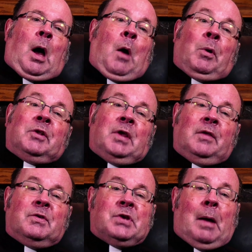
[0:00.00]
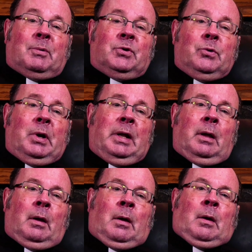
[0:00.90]
I want to take this
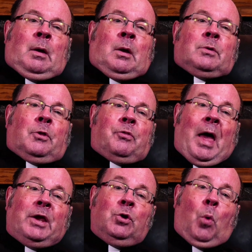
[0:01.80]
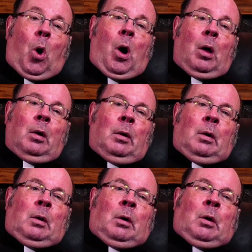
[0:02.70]
opportunity to thank you all
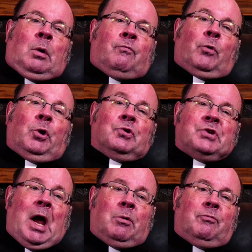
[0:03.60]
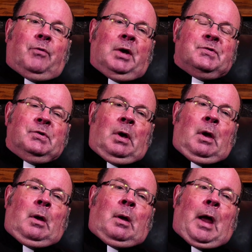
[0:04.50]
for your sacrifice
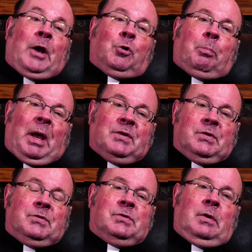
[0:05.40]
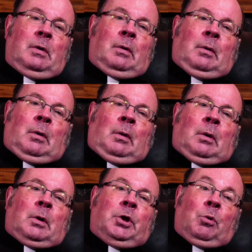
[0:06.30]
and your patience.
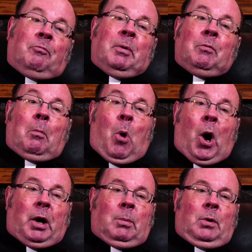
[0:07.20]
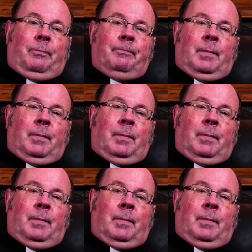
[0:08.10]
You have been remarkable.